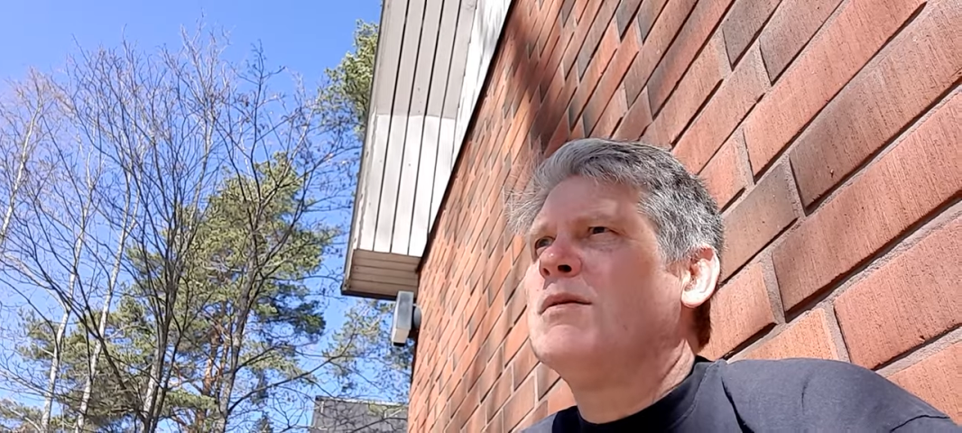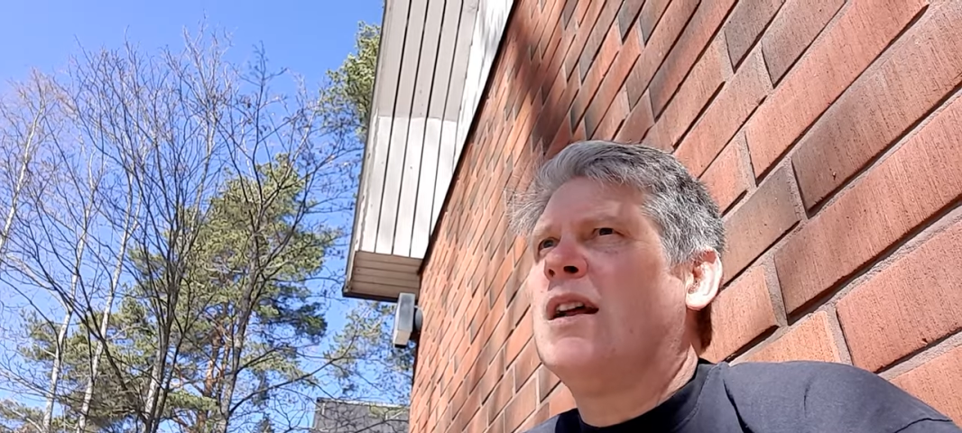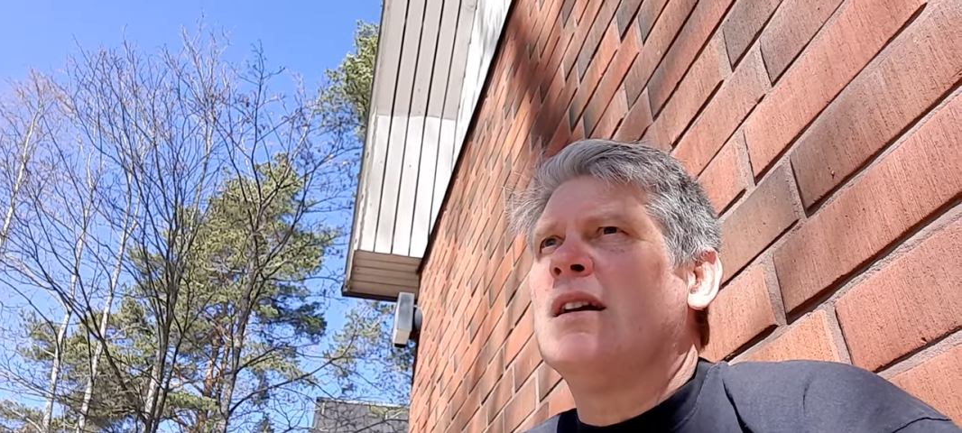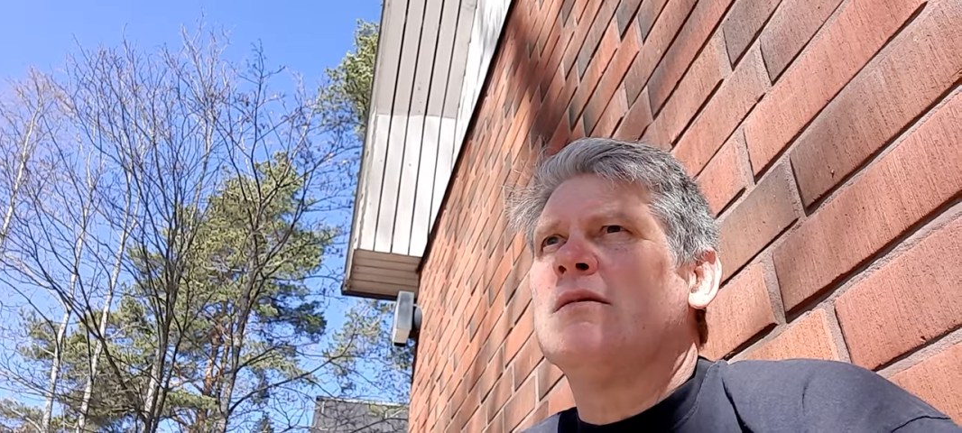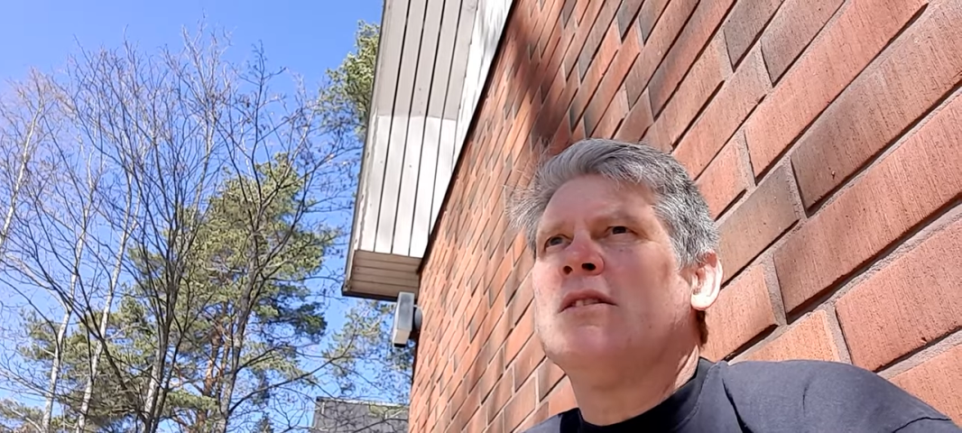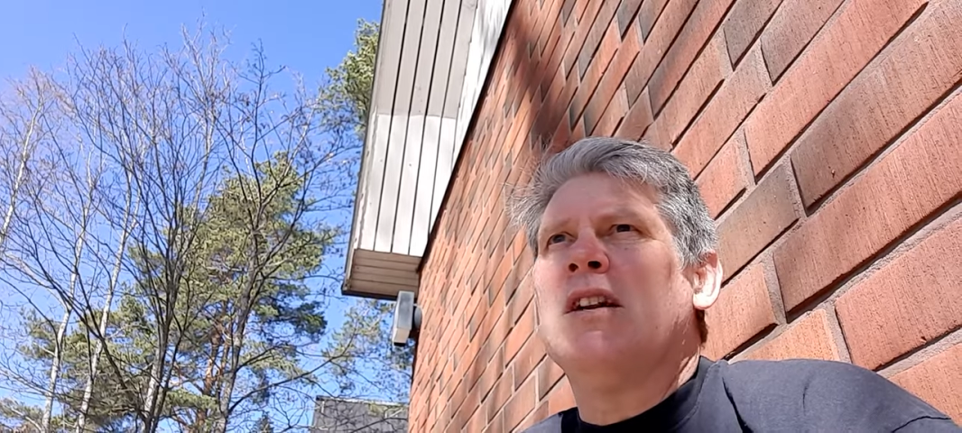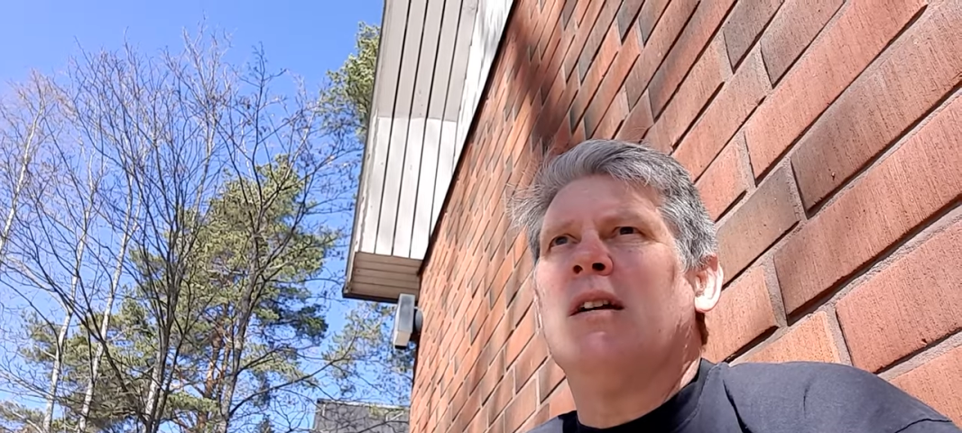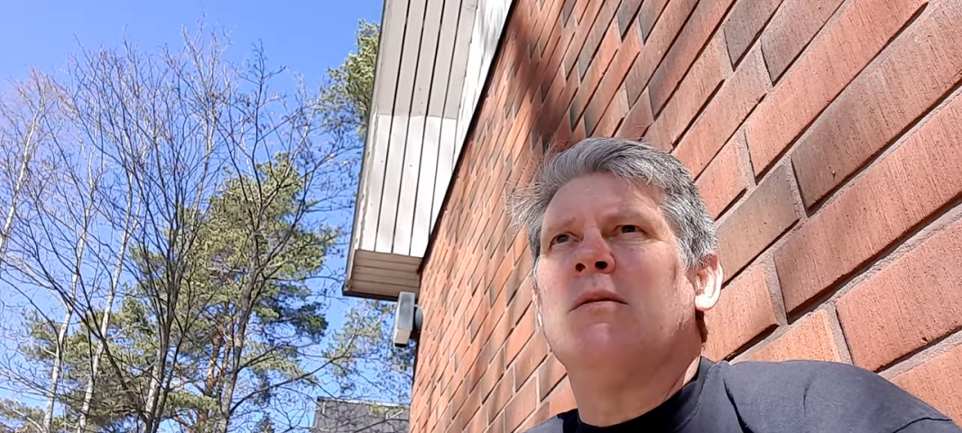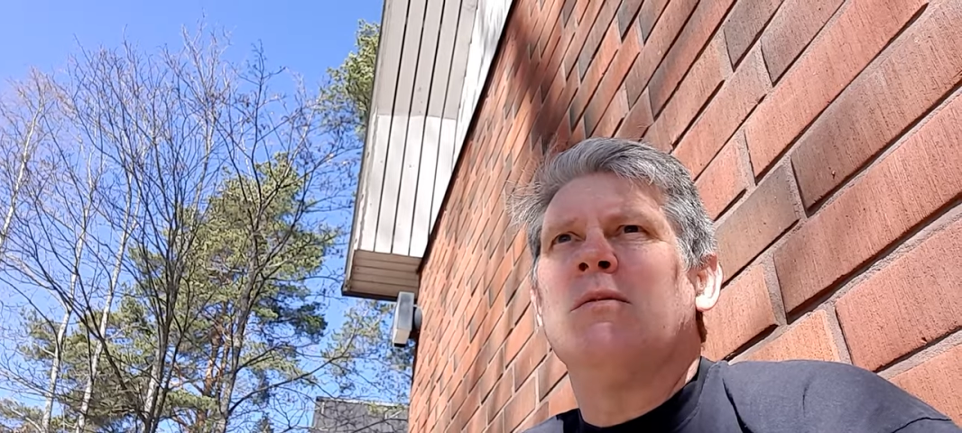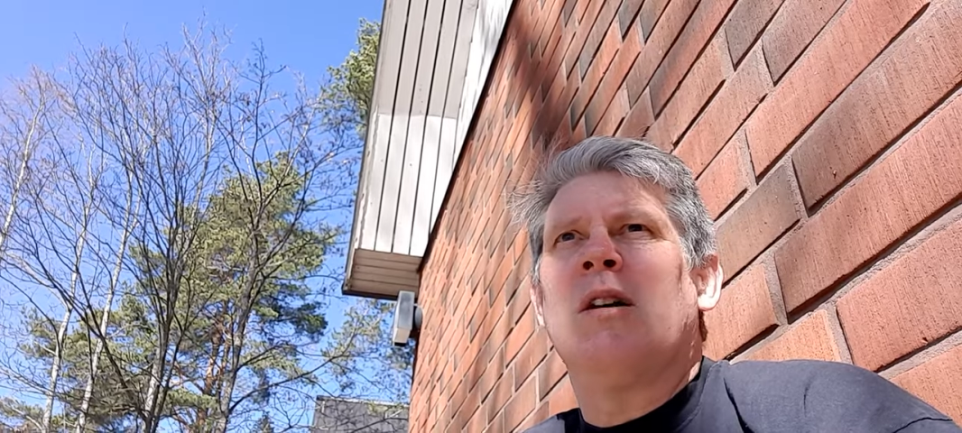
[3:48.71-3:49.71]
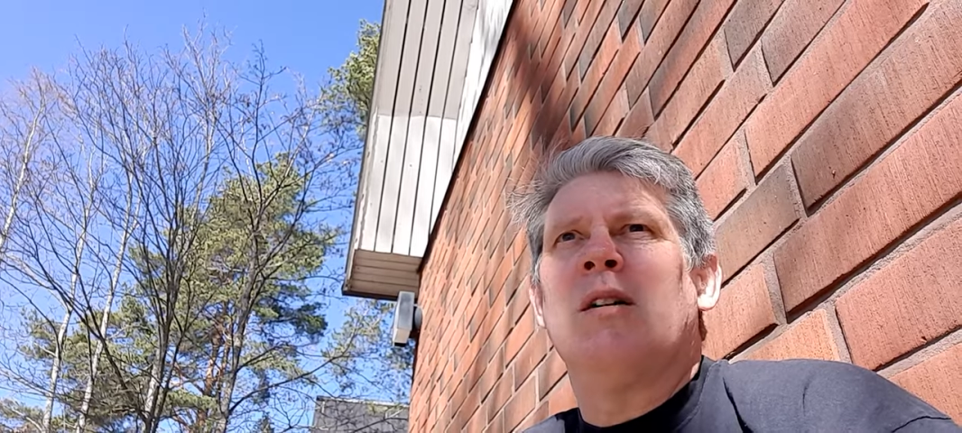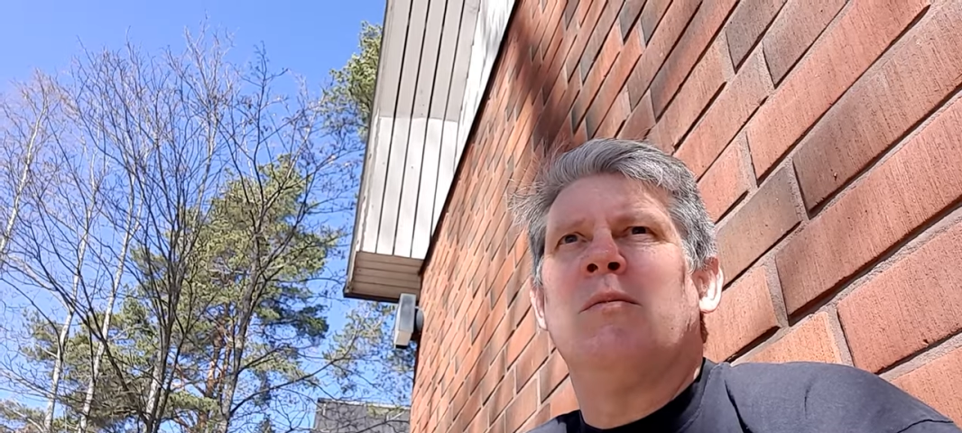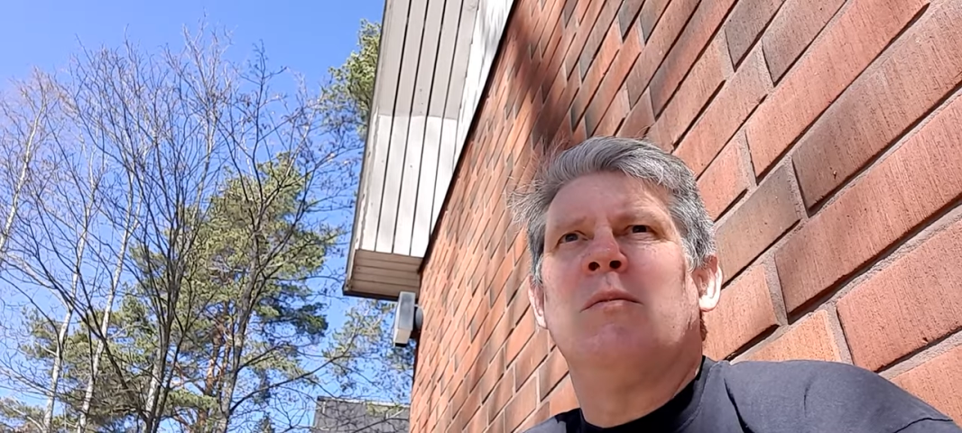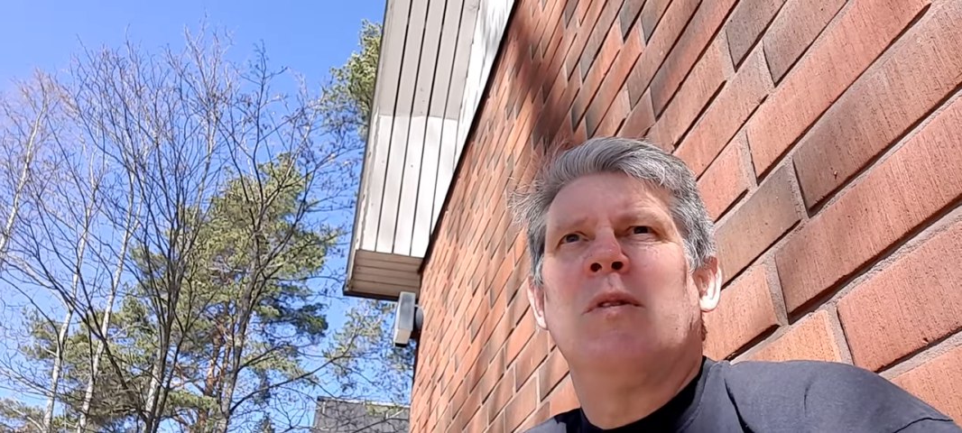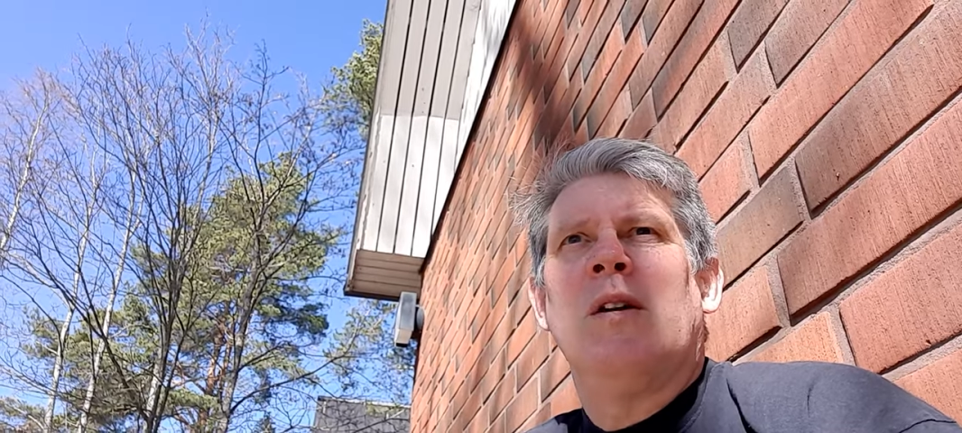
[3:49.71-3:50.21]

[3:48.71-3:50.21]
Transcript: like you know um,